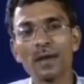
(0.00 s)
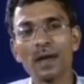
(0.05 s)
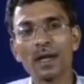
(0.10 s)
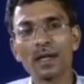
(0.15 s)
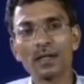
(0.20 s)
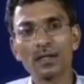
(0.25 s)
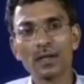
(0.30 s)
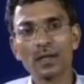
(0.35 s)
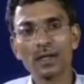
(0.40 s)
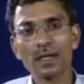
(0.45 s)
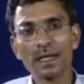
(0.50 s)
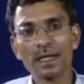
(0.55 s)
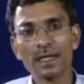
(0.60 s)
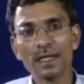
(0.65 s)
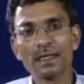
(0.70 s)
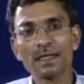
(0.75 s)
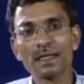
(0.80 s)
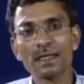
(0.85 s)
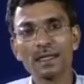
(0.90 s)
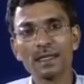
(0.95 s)
electronic
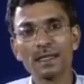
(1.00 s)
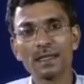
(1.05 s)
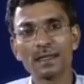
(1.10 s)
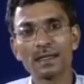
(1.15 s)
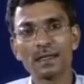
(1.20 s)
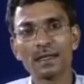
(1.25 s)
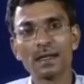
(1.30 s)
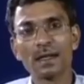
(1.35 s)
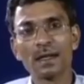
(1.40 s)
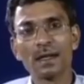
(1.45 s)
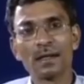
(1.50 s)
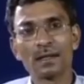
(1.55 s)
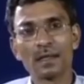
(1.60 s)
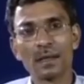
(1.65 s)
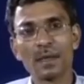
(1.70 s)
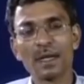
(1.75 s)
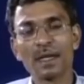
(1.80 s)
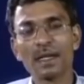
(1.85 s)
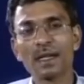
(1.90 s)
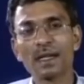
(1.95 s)
industries,
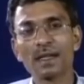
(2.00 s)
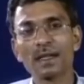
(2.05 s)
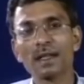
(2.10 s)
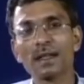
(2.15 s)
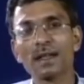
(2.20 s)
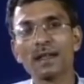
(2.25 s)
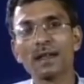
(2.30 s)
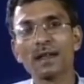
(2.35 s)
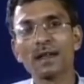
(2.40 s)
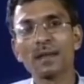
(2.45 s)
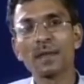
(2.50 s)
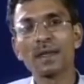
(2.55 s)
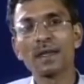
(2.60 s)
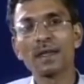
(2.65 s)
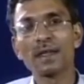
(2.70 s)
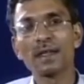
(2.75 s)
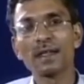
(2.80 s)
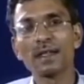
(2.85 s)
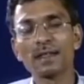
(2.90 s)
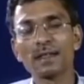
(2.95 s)
semiconductor
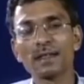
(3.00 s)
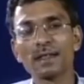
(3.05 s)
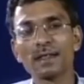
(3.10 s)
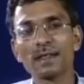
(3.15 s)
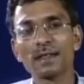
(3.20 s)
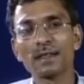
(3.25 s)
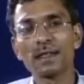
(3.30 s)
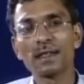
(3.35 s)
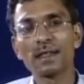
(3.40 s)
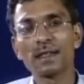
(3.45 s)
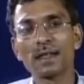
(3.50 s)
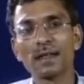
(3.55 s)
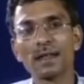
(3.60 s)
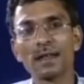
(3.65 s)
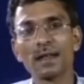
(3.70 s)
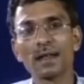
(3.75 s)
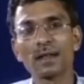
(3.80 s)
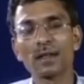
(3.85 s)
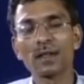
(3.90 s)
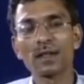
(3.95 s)
making industries and other
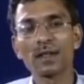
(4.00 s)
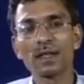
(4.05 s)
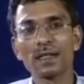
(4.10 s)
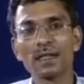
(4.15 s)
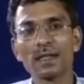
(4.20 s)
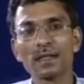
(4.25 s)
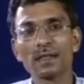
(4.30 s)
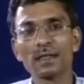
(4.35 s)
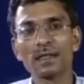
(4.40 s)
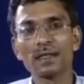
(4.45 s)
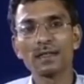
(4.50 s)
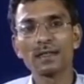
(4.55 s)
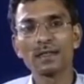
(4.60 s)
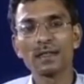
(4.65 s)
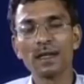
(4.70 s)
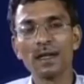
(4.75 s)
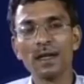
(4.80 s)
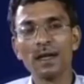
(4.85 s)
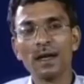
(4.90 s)
electronic industries,